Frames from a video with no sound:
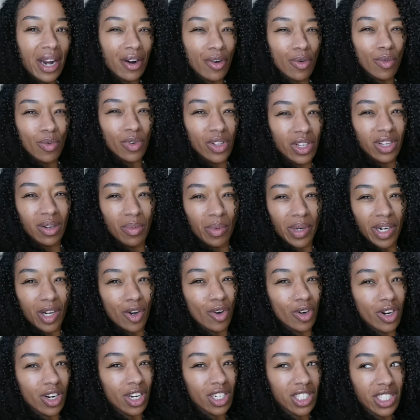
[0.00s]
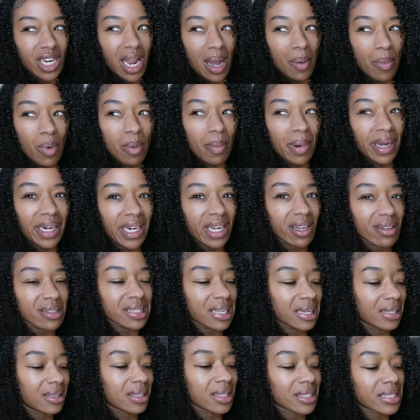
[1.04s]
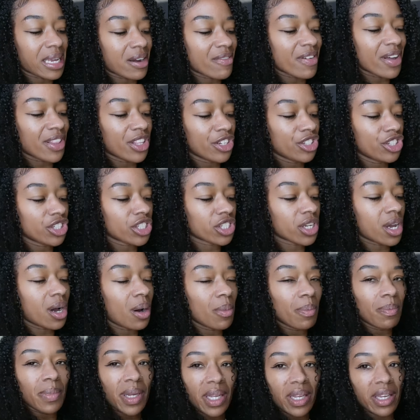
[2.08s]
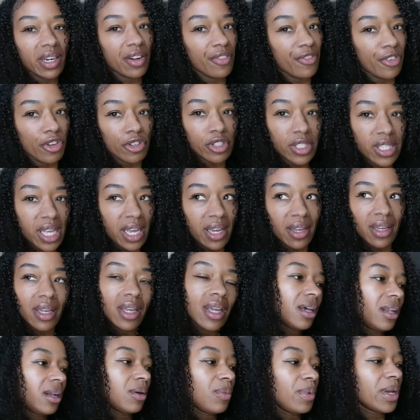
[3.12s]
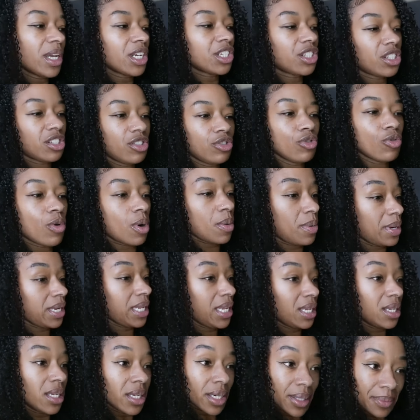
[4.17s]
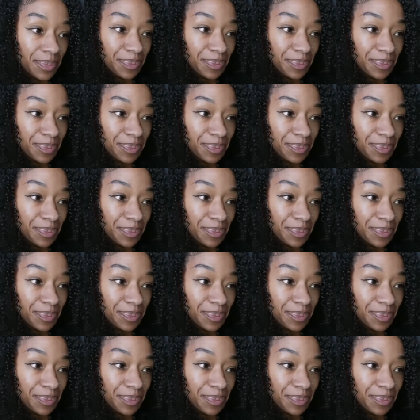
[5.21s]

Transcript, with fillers: I don't really want to go to her shop with my nails like this. I'd rather just come and get a full set and then we could just do what we need to do.